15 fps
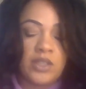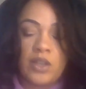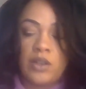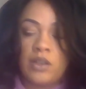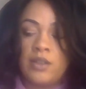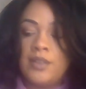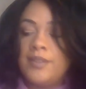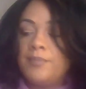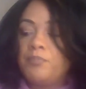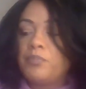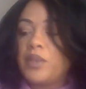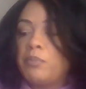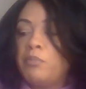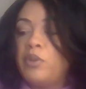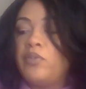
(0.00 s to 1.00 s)
So
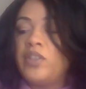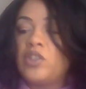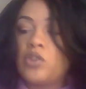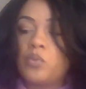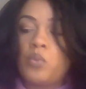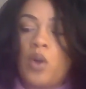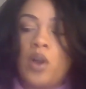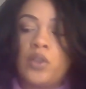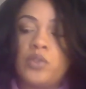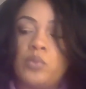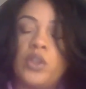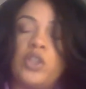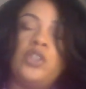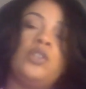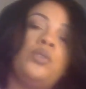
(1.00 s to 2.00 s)
moving towards
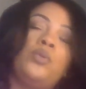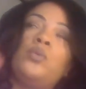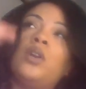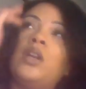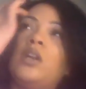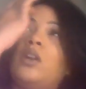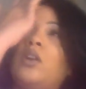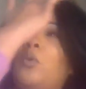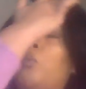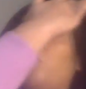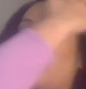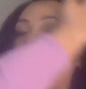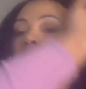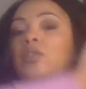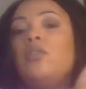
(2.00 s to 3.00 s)
what you
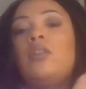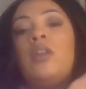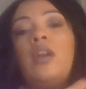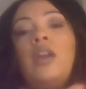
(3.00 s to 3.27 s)
want,